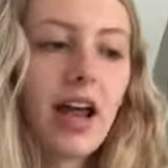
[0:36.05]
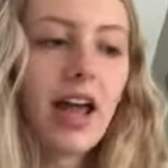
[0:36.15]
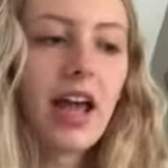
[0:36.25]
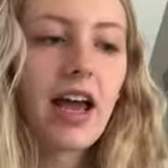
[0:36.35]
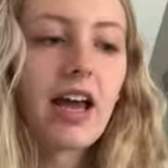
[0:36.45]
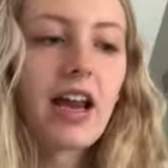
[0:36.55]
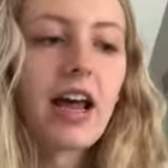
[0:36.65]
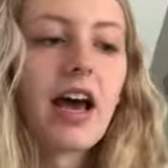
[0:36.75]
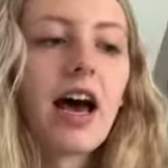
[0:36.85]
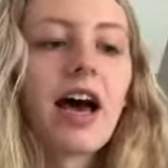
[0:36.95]
and
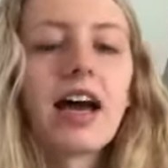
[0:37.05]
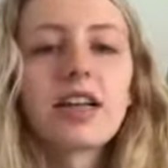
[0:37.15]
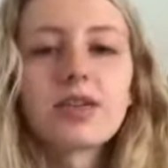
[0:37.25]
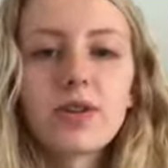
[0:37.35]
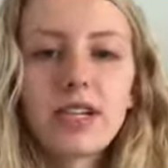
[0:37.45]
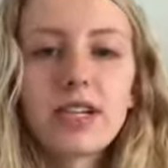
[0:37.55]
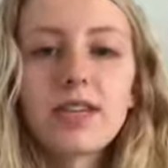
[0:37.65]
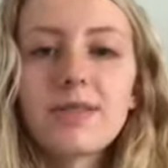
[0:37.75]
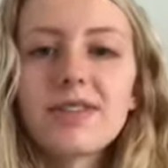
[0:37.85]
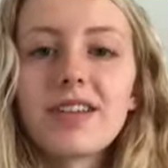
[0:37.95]
I had tortilla
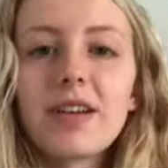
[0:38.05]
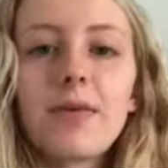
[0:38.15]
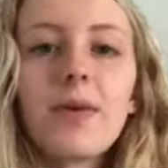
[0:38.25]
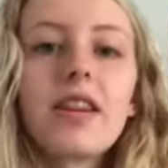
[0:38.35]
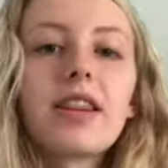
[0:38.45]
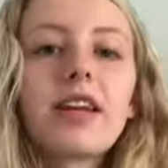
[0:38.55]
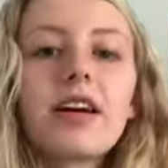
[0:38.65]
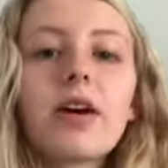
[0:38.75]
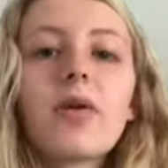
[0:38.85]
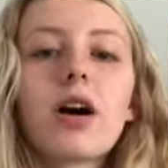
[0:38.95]
chips to eat with
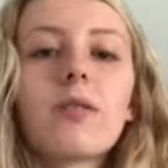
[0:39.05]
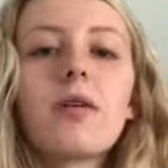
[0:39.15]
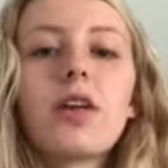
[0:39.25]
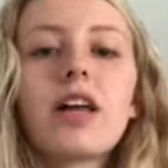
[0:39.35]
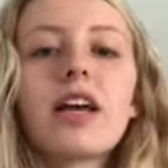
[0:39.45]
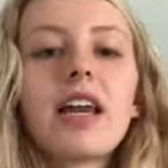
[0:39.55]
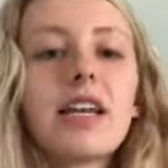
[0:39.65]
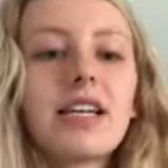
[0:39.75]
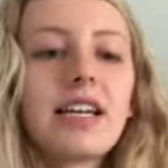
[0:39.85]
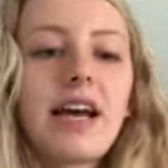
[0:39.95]
the guacamole, and
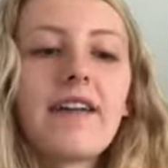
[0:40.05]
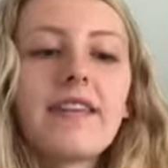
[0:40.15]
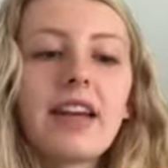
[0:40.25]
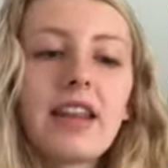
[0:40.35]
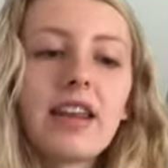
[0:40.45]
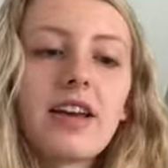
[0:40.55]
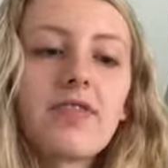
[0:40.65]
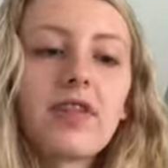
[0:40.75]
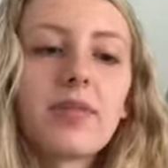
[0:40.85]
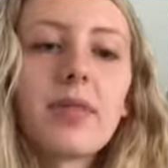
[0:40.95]
I didn't have anything
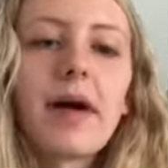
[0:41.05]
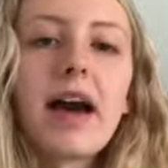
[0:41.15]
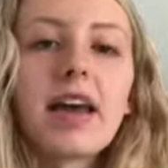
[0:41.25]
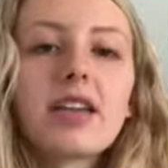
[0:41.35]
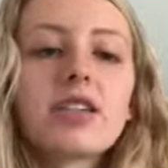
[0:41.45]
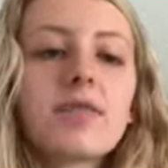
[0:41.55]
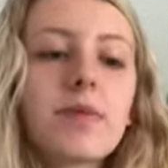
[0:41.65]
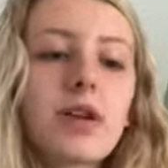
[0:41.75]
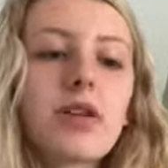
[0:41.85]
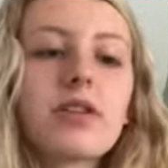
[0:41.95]
from the packaged
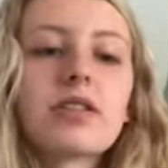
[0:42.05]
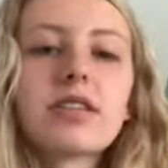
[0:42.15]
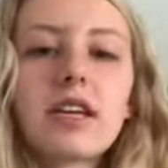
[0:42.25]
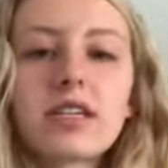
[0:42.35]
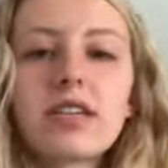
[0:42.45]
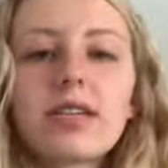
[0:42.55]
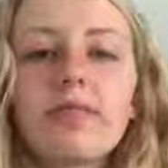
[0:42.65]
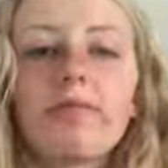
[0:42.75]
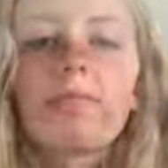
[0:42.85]
produce section.